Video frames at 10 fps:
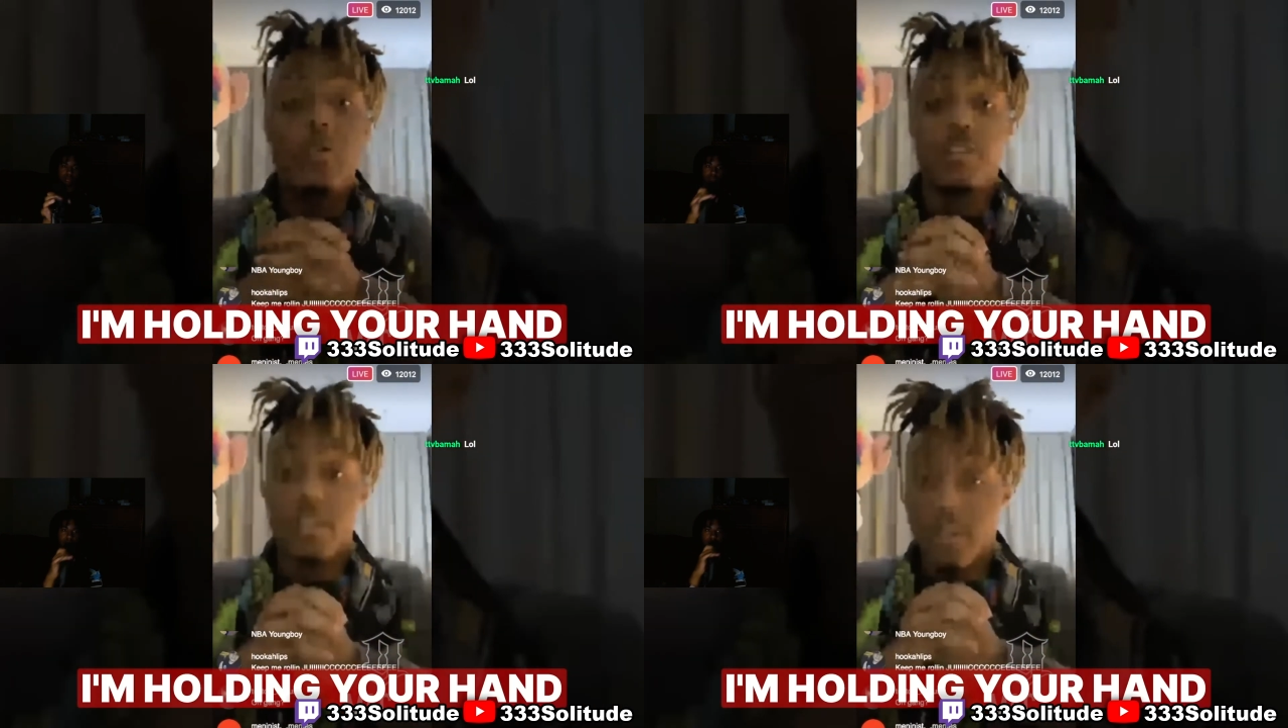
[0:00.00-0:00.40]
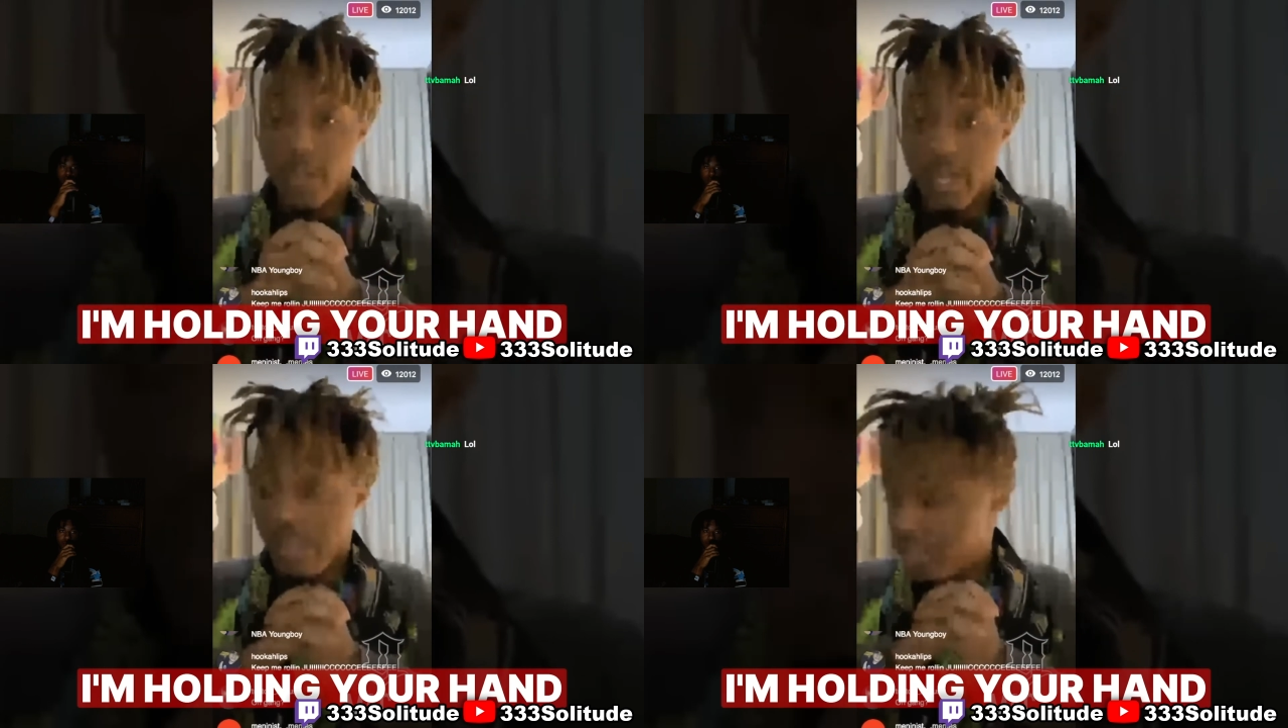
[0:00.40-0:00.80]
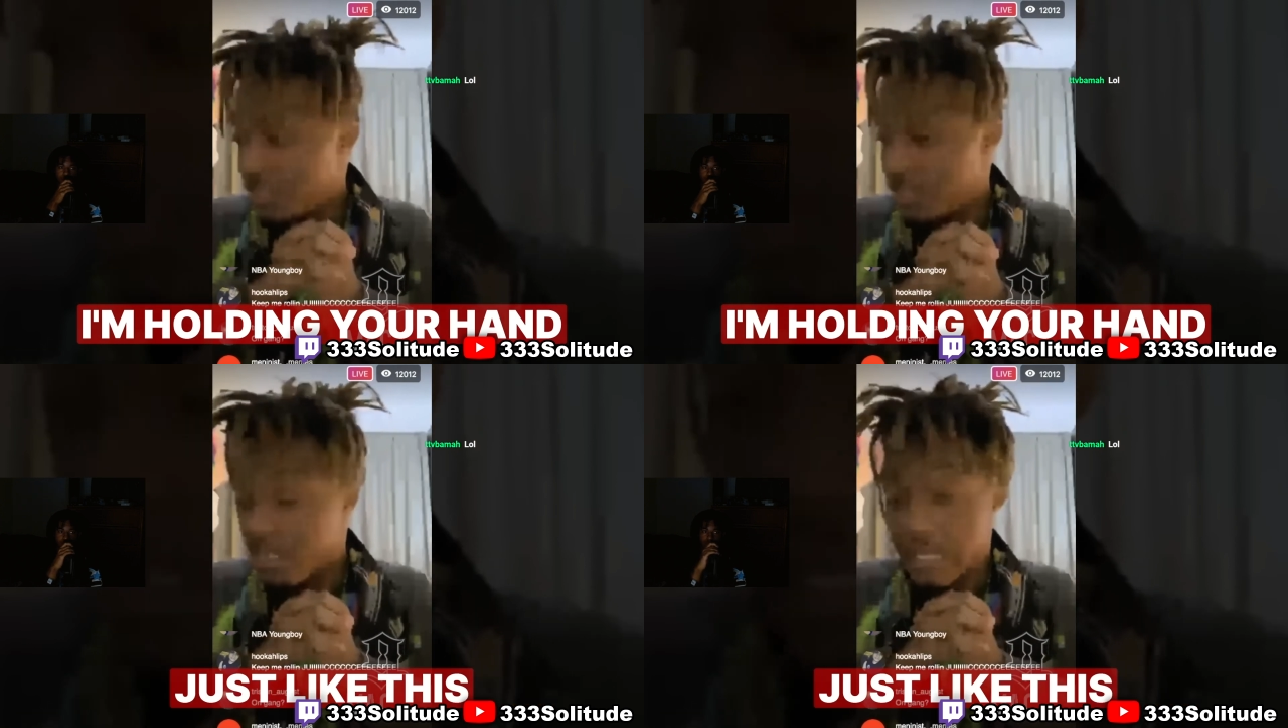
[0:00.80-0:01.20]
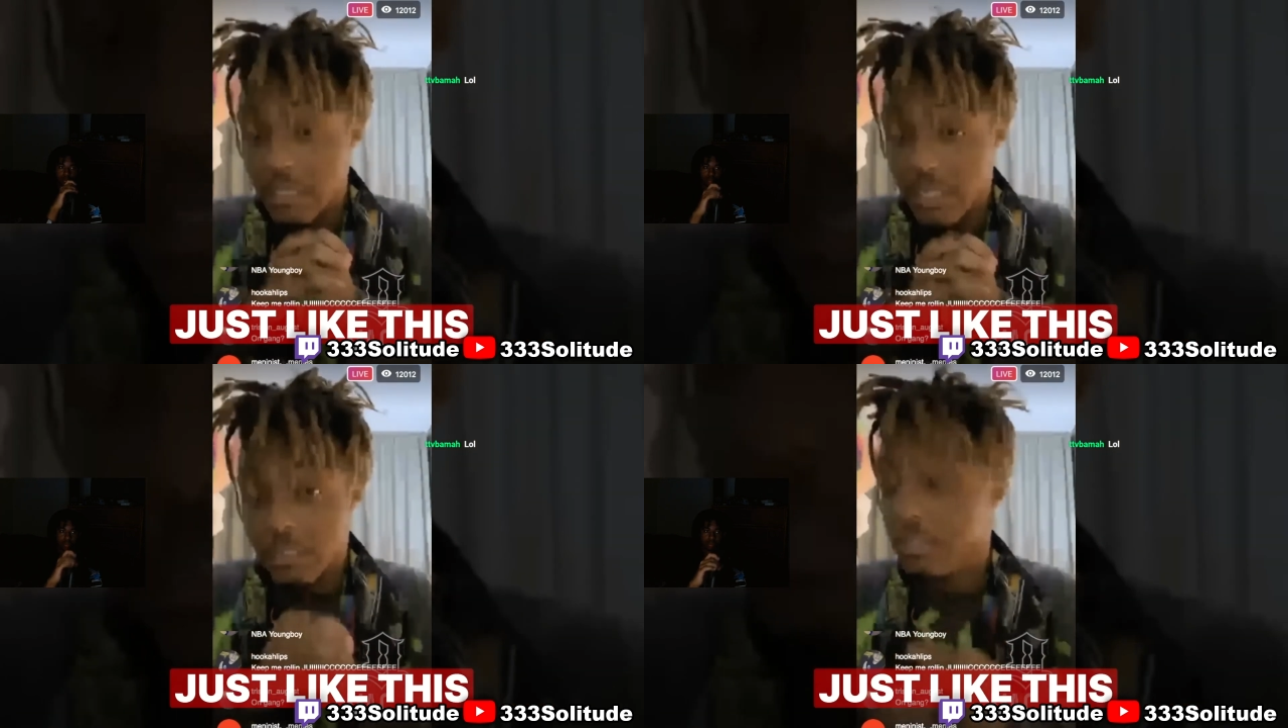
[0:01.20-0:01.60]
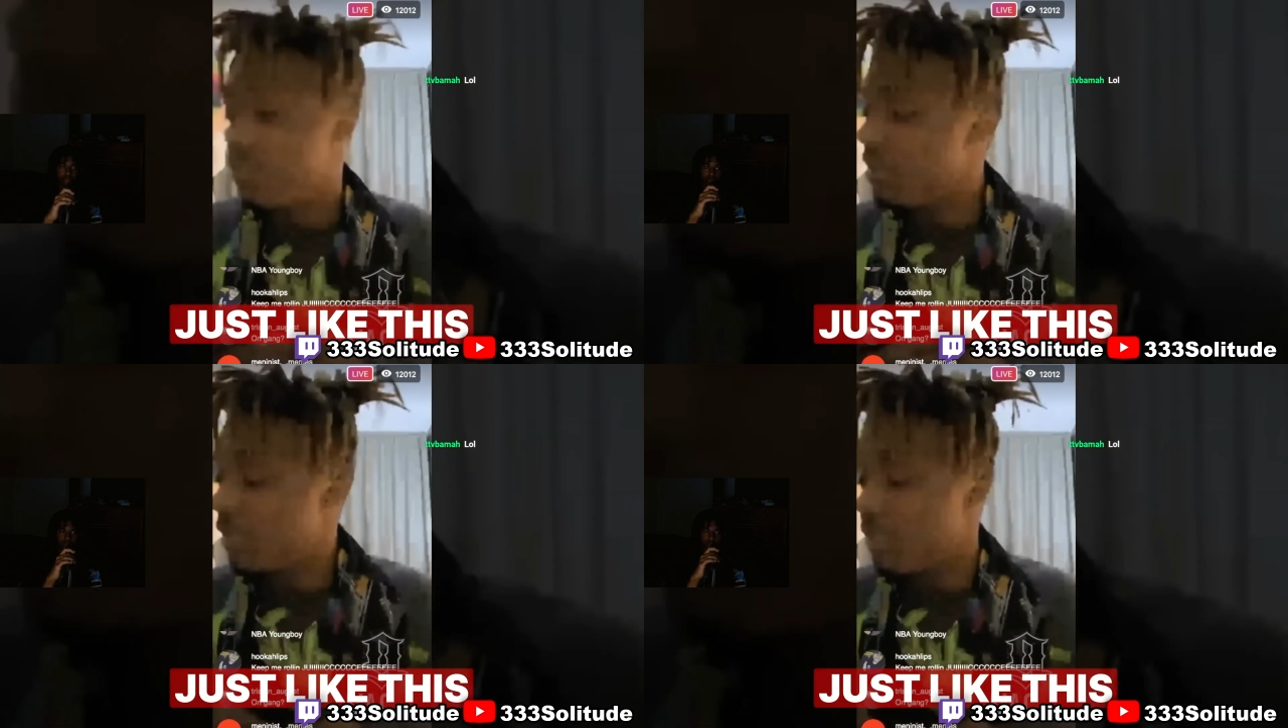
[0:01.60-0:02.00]
I'm holding your hand just like
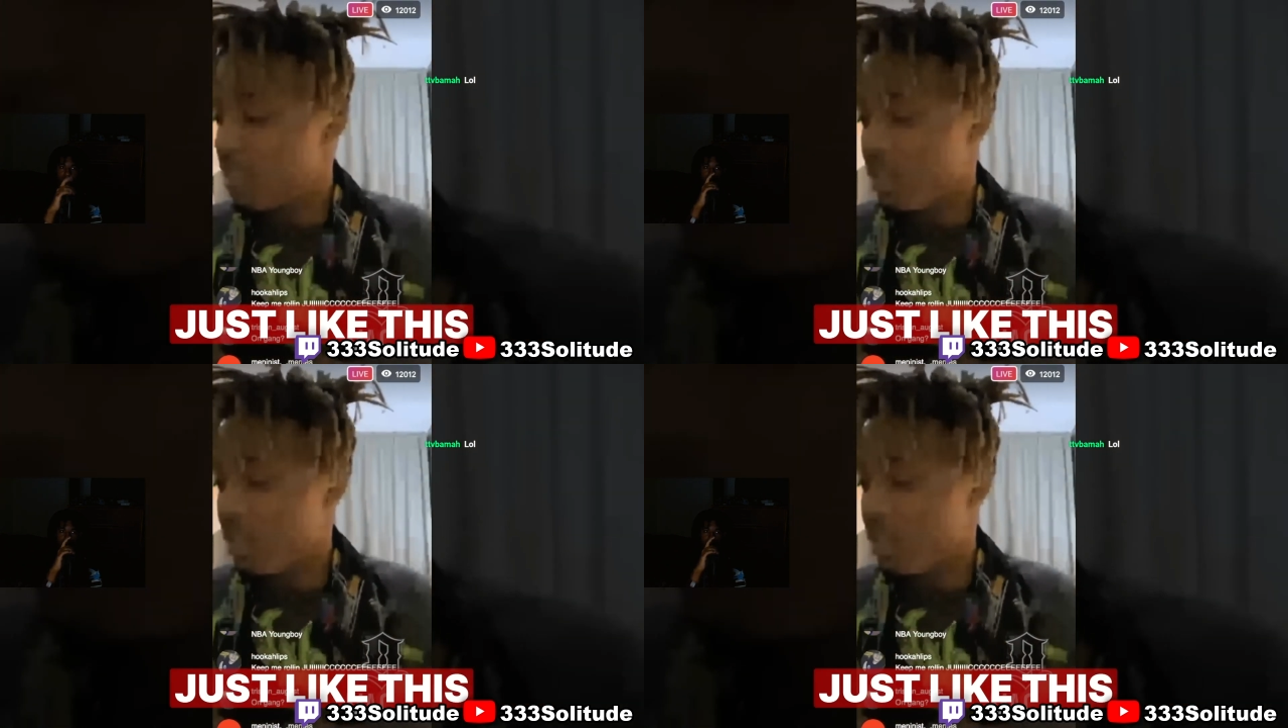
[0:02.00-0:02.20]
this.